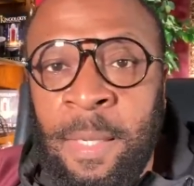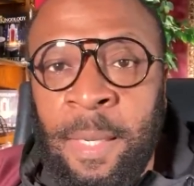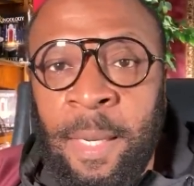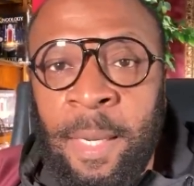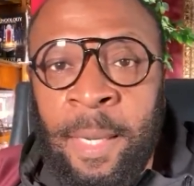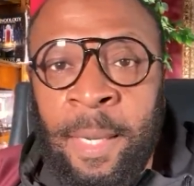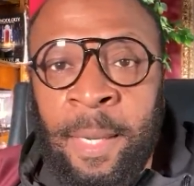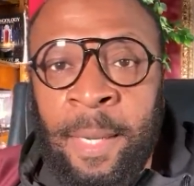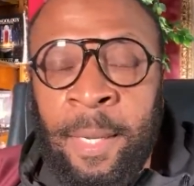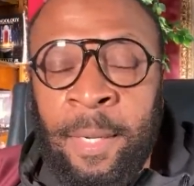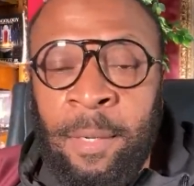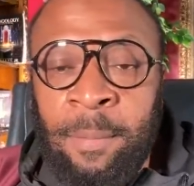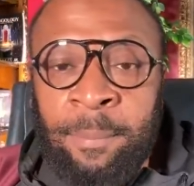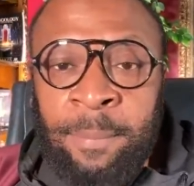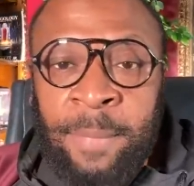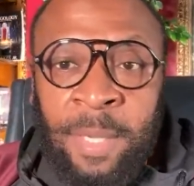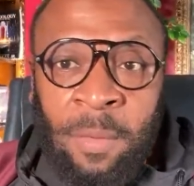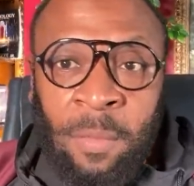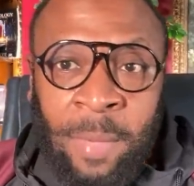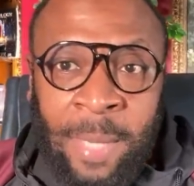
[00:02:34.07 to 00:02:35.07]
uh, her
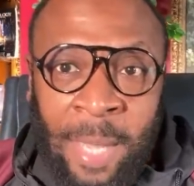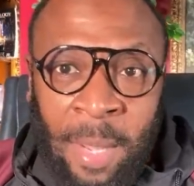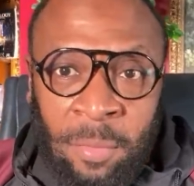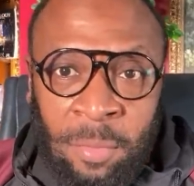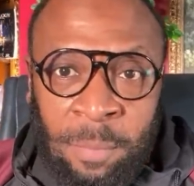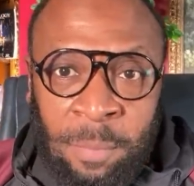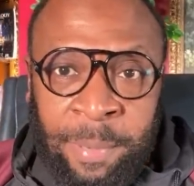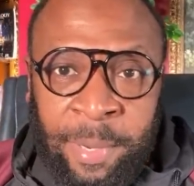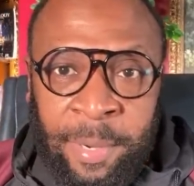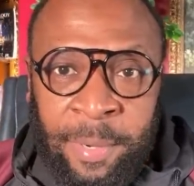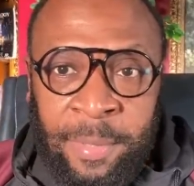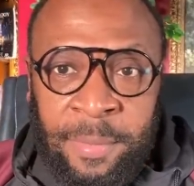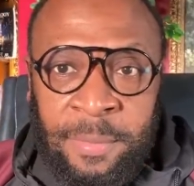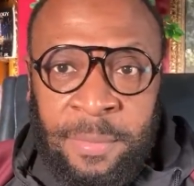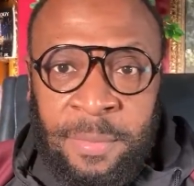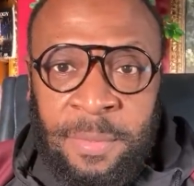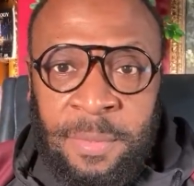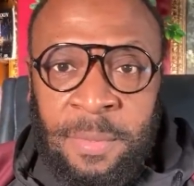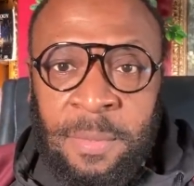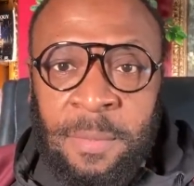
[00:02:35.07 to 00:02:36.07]
male
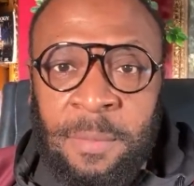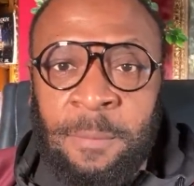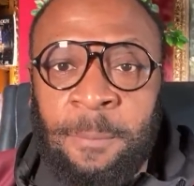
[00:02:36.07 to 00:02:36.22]
counterparts.